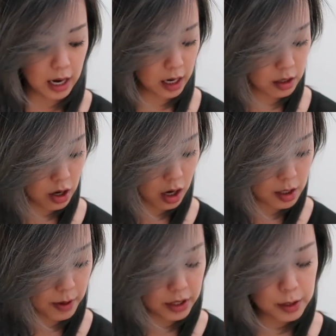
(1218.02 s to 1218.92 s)
I
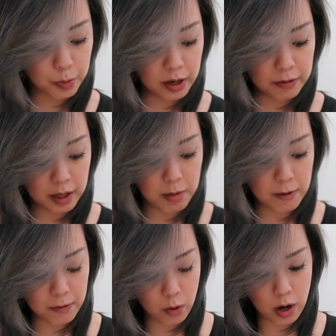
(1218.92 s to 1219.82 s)
talked about this briefly
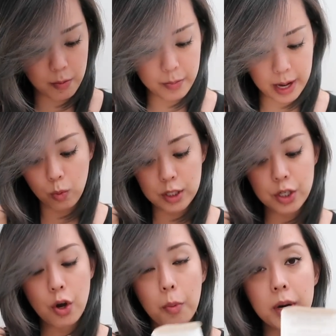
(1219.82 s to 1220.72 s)
before, but
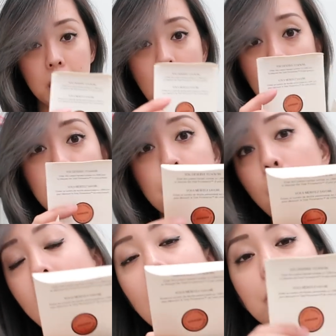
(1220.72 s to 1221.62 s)
once you open it up,
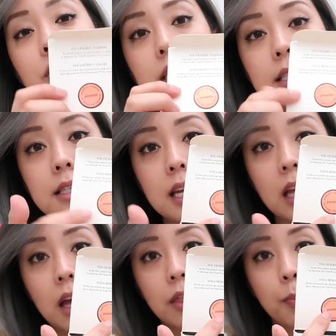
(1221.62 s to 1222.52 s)
you actually
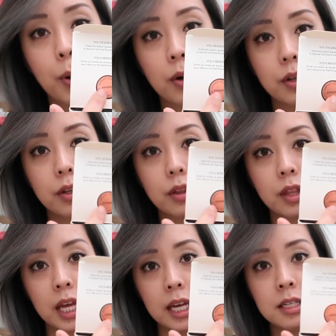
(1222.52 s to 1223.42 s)
see the per
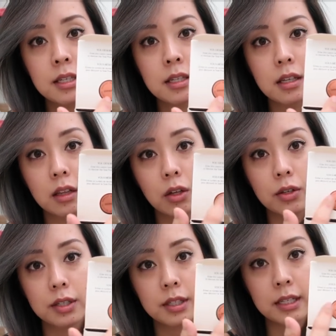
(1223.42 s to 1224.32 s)
this
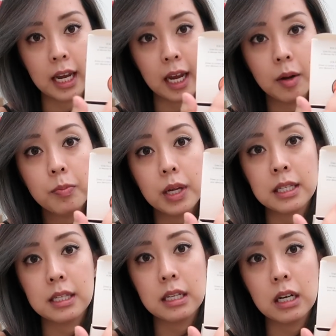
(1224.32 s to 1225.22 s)
little stamp
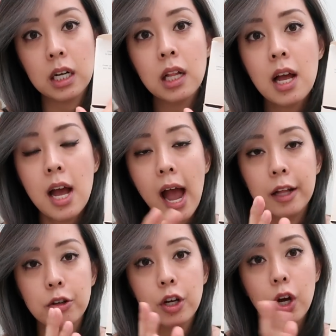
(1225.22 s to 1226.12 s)
and seal,
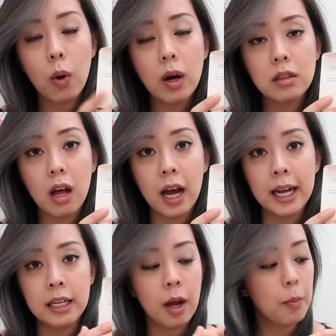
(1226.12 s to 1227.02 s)
and you can go
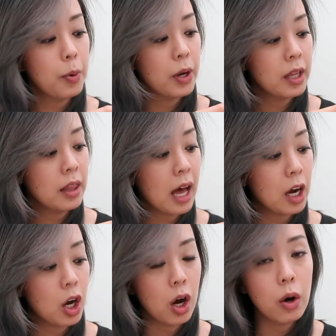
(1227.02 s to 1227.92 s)
online, put in
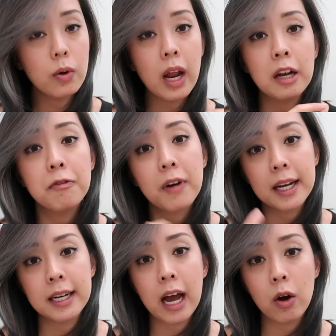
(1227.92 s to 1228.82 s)
that code, and
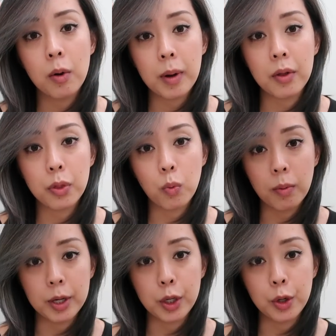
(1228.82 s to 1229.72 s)
find out about the
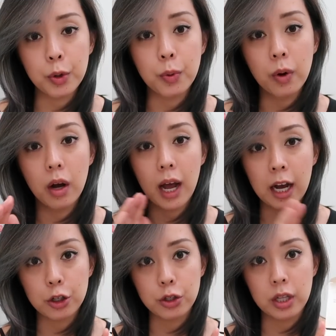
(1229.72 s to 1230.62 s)
woman who
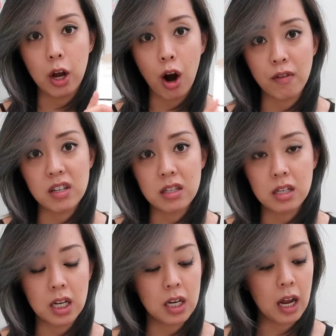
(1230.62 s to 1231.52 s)
actually
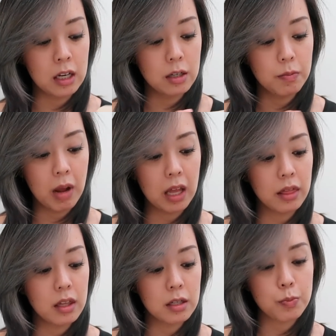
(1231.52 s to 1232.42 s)
harvested and made
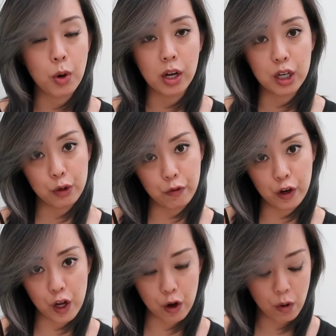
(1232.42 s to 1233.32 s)
this product for
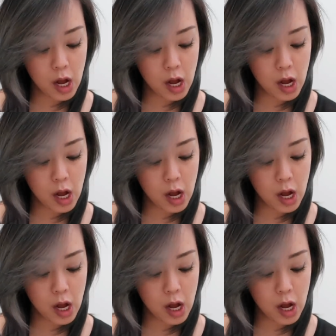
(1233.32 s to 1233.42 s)
you.